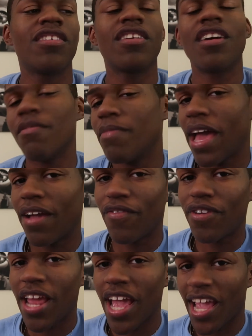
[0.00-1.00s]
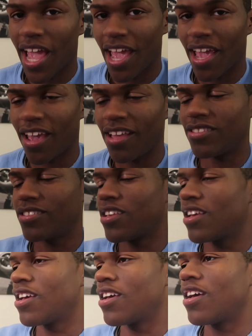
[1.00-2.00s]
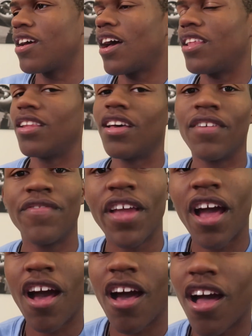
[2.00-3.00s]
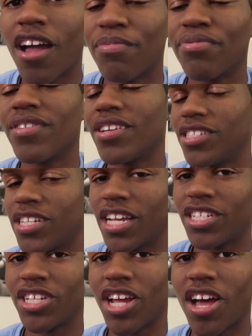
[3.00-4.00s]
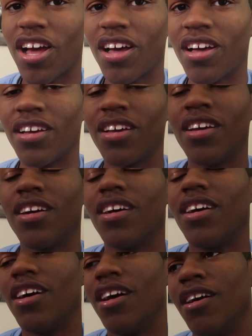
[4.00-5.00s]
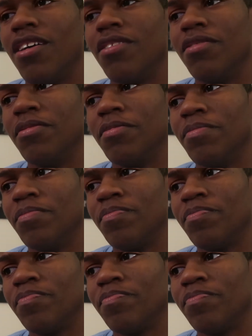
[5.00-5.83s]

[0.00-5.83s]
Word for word: Come back for day eight. I love y'all. I appreciate y'all. Um,